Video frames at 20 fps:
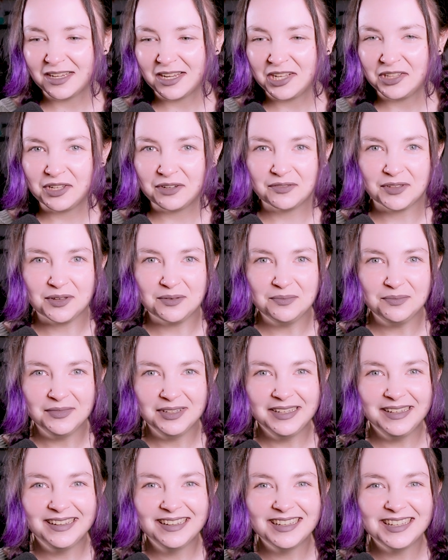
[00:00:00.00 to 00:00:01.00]
I love them.
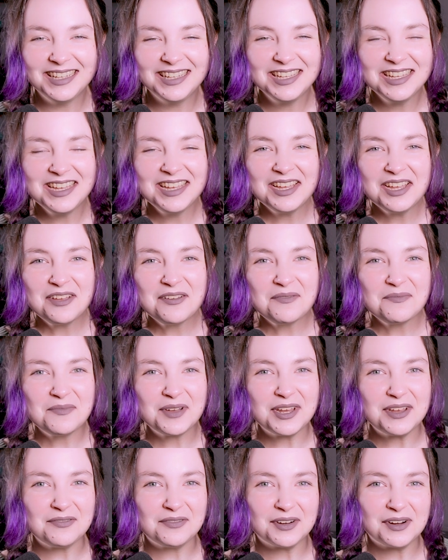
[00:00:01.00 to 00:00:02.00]
But if we're